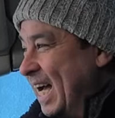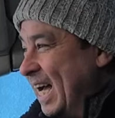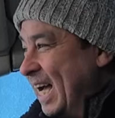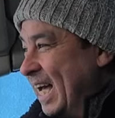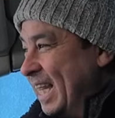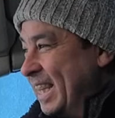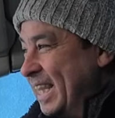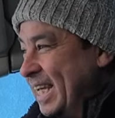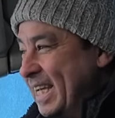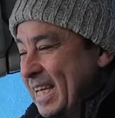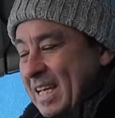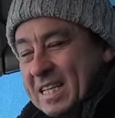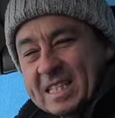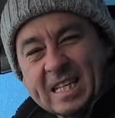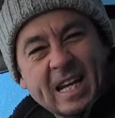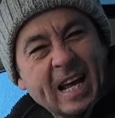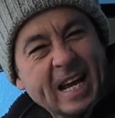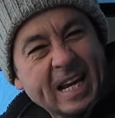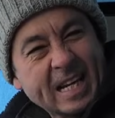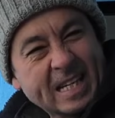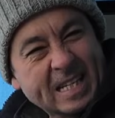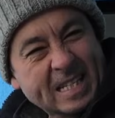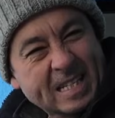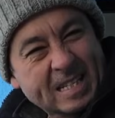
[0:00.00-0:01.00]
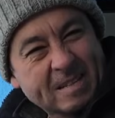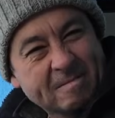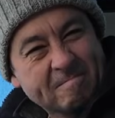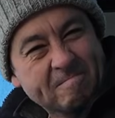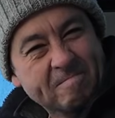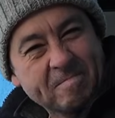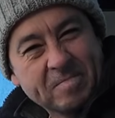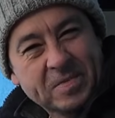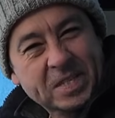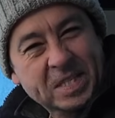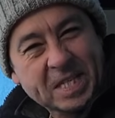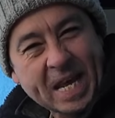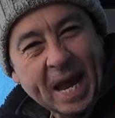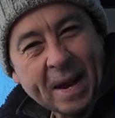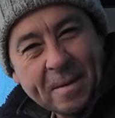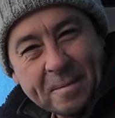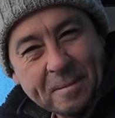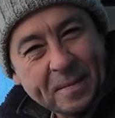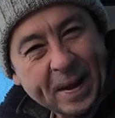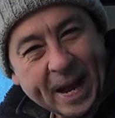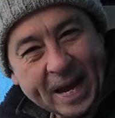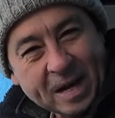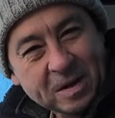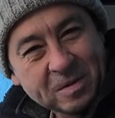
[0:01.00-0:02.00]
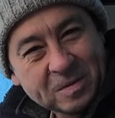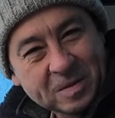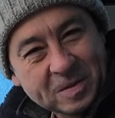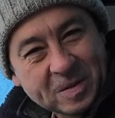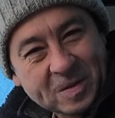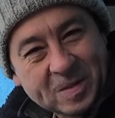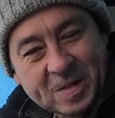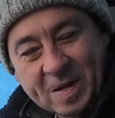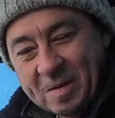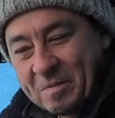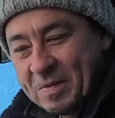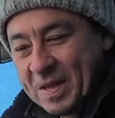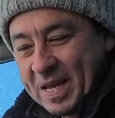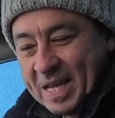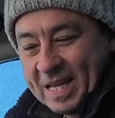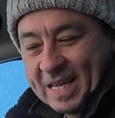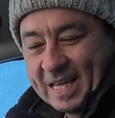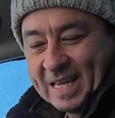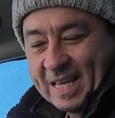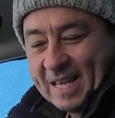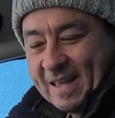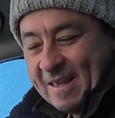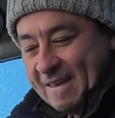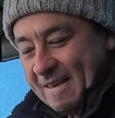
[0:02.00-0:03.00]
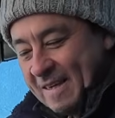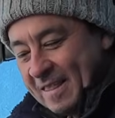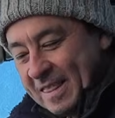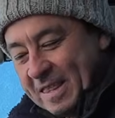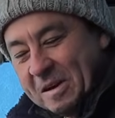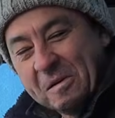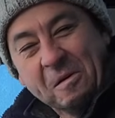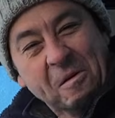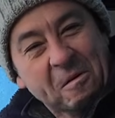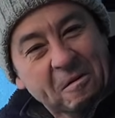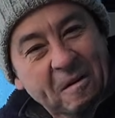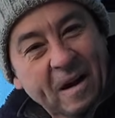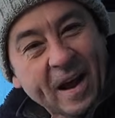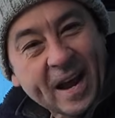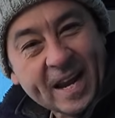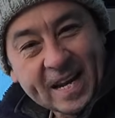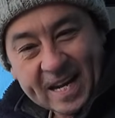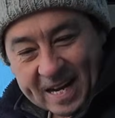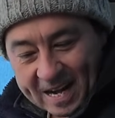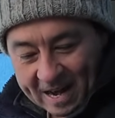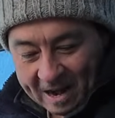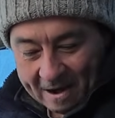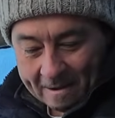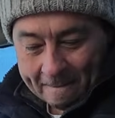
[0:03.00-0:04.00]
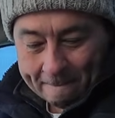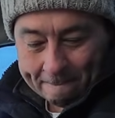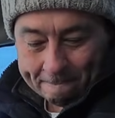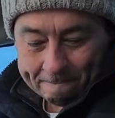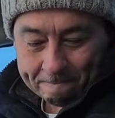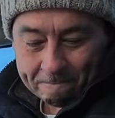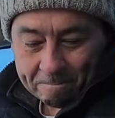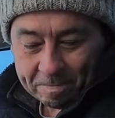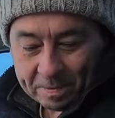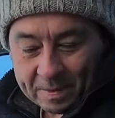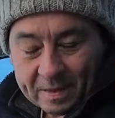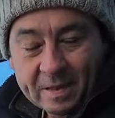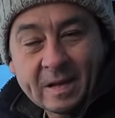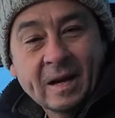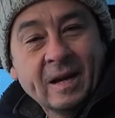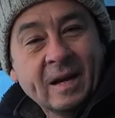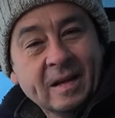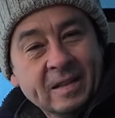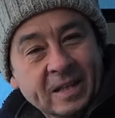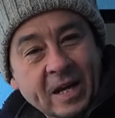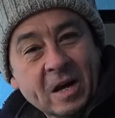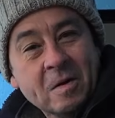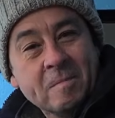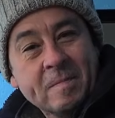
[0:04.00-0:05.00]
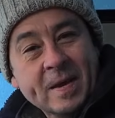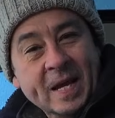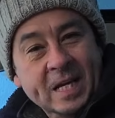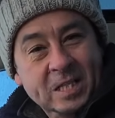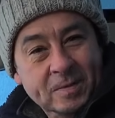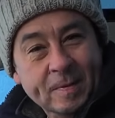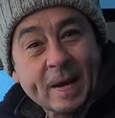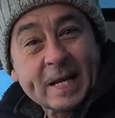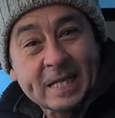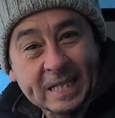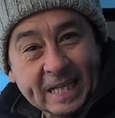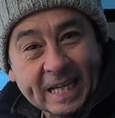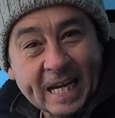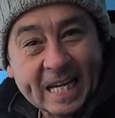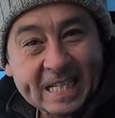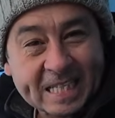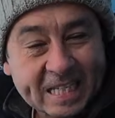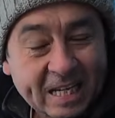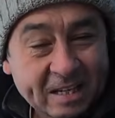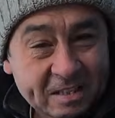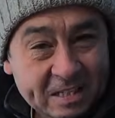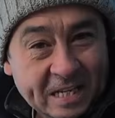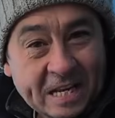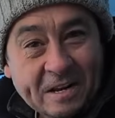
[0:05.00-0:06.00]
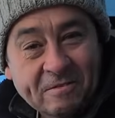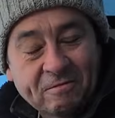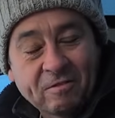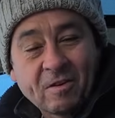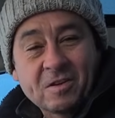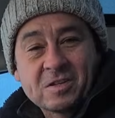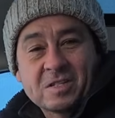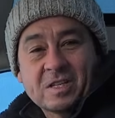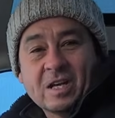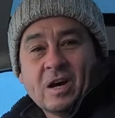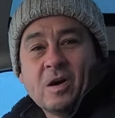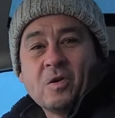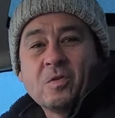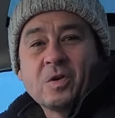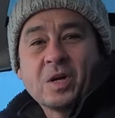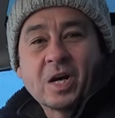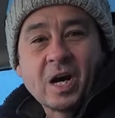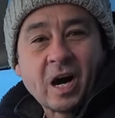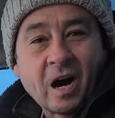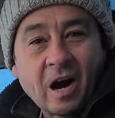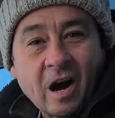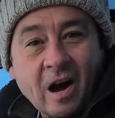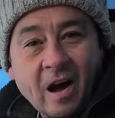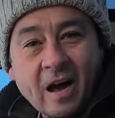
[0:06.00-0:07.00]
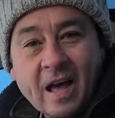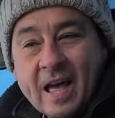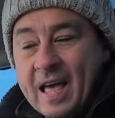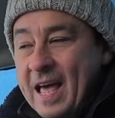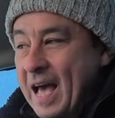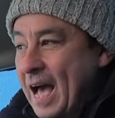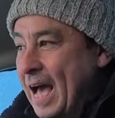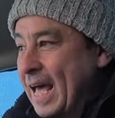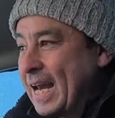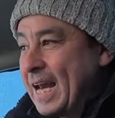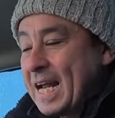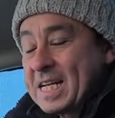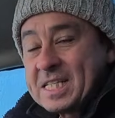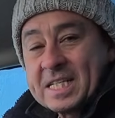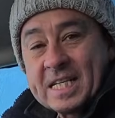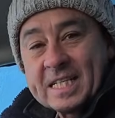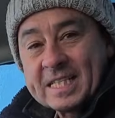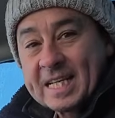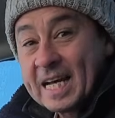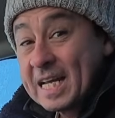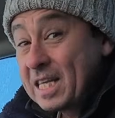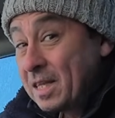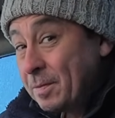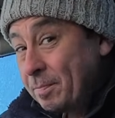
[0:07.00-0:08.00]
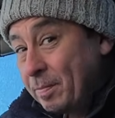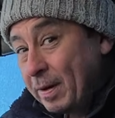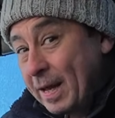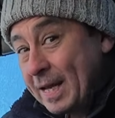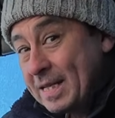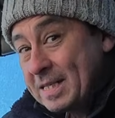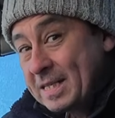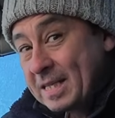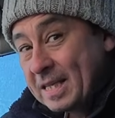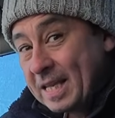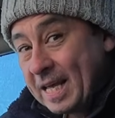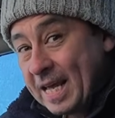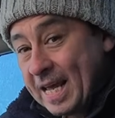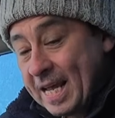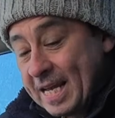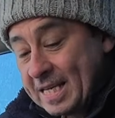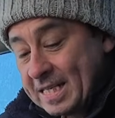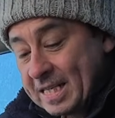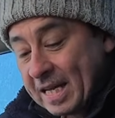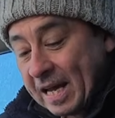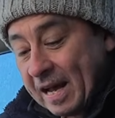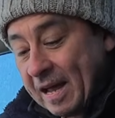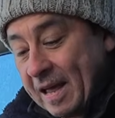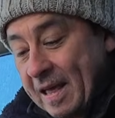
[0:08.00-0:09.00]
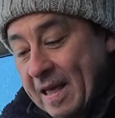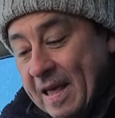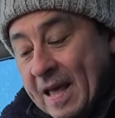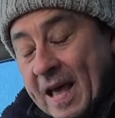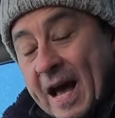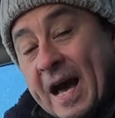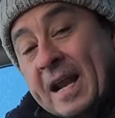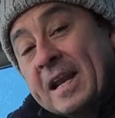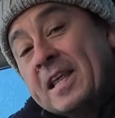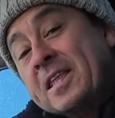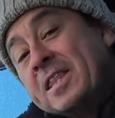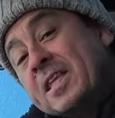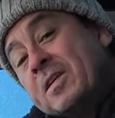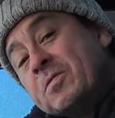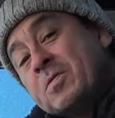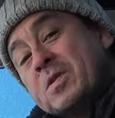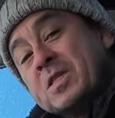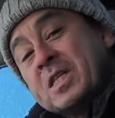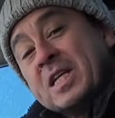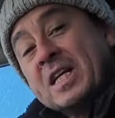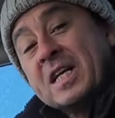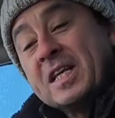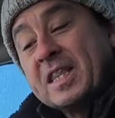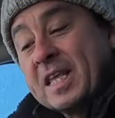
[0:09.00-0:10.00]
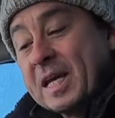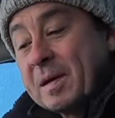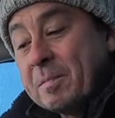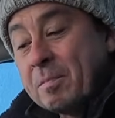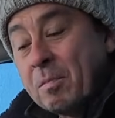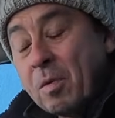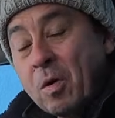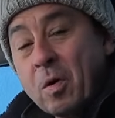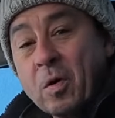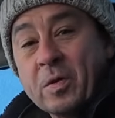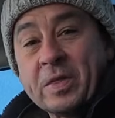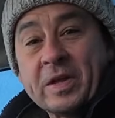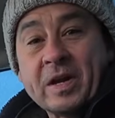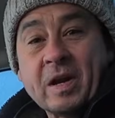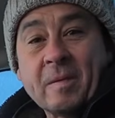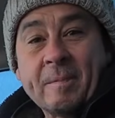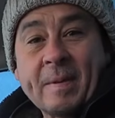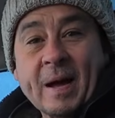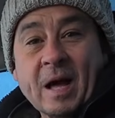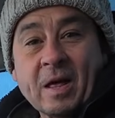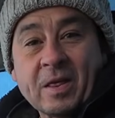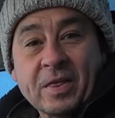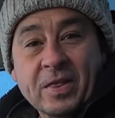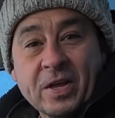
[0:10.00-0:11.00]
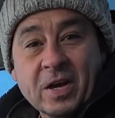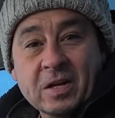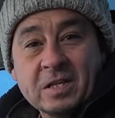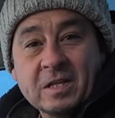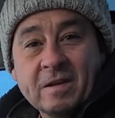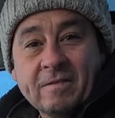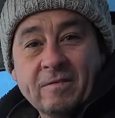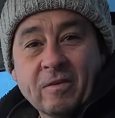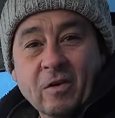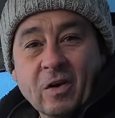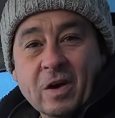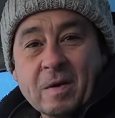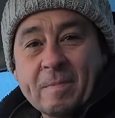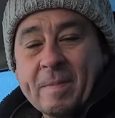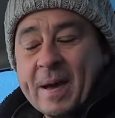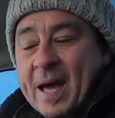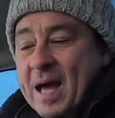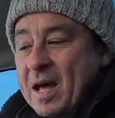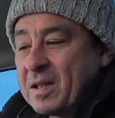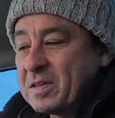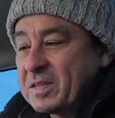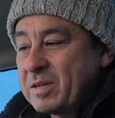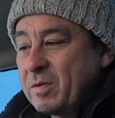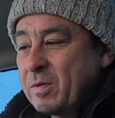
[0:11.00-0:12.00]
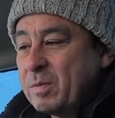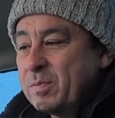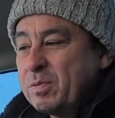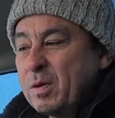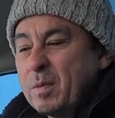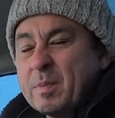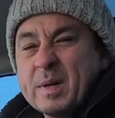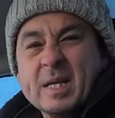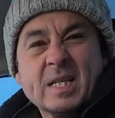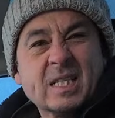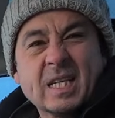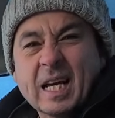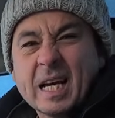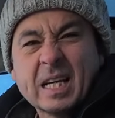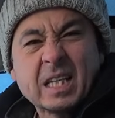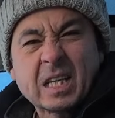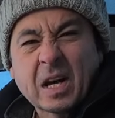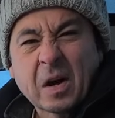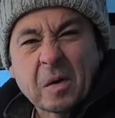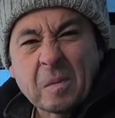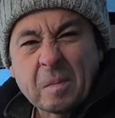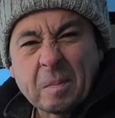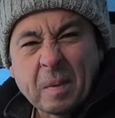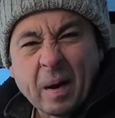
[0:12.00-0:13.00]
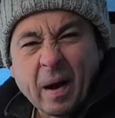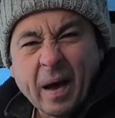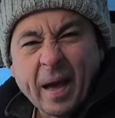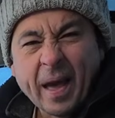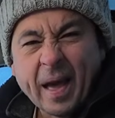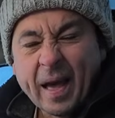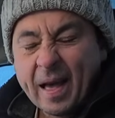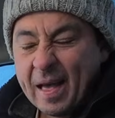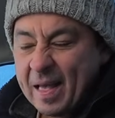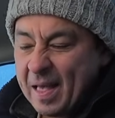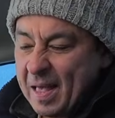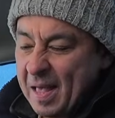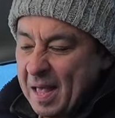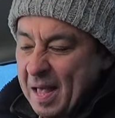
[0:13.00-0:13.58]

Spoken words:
I think it's like £10 or something. They're all right, you know. Don't be expecting it to defrost the whole car and actually take the place of the heater. And if this was anything more than about £30–40, I would probably say don't buy it.